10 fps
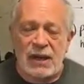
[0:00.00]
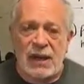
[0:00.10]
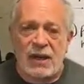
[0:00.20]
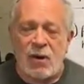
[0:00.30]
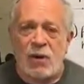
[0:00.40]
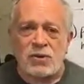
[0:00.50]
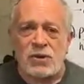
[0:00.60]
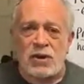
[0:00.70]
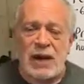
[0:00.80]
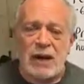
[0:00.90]
And
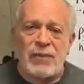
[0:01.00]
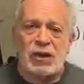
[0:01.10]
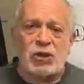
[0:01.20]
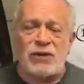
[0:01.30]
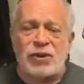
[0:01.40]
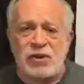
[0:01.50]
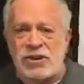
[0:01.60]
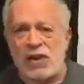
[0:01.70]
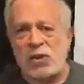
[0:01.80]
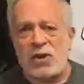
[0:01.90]
also make sure if you're a
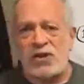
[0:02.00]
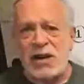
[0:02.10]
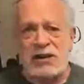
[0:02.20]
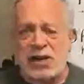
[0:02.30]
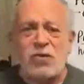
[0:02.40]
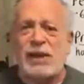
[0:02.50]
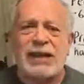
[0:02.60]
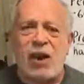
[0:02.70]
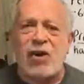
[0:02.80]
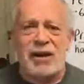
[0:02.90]
sanctuary city that you
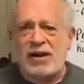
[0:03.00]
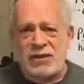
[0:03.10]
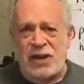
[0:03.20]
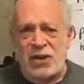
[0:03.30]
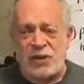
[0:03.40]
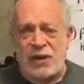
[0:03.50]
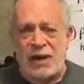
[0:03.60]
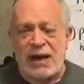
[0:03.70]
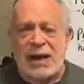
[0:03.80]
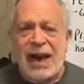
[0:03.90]
really are a
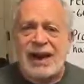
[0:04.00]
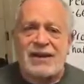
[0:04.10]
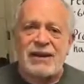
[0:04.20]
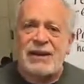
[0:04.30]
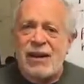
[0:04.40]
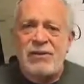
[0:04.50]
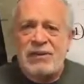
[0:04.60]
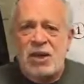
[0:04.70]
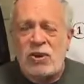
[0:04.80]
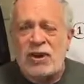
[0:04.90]
sanctuary. And the other
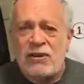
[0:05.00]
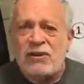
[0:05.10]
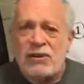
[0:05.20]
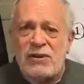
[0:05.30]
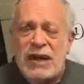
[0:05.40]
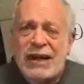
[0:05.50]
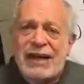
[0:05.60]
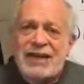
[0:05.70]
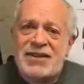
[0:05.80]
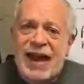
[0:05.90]
thing you can do
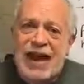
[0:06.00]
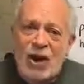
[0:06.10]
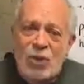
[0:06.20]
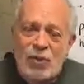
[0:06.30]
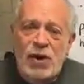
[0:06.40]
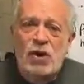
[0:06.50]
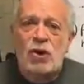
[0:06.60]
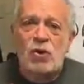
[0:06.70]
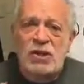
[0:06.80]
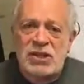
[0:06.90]
is help
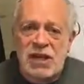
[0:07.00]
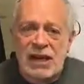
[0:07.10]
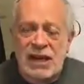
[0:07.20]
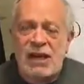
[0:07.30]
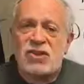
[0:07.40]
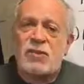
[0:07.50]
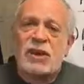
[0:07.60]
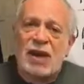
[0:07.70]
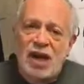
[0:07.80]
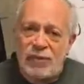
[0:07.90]
your city to
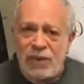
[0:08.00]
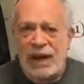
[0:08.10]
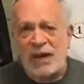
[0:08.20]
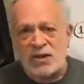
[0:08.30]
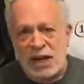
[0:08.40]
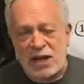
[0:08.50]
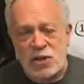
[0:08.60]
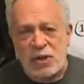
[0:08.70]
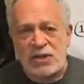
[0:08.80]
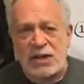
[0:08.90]
become a
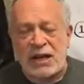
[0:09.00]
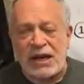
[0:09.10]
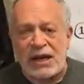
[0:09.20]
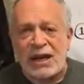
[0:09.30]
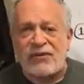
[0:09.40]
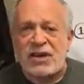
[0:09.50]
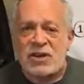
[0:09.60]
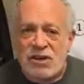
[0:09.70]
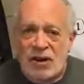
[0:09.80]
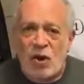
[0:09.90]
sanctuary city if it
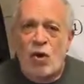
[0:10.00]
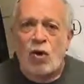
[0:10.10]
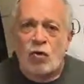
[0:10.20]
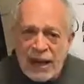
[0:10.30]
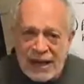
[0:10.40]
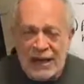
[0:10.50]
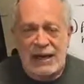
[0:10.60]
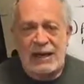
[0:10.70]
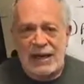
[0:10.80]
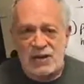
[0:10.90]
is not already
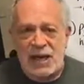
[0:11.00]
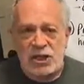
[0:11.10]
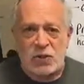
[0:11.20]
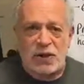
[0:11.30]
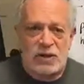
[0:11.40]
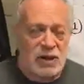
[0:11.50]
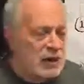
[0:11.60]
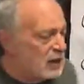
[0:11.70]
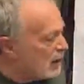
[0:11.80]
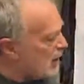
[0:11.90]
a sanctuary city.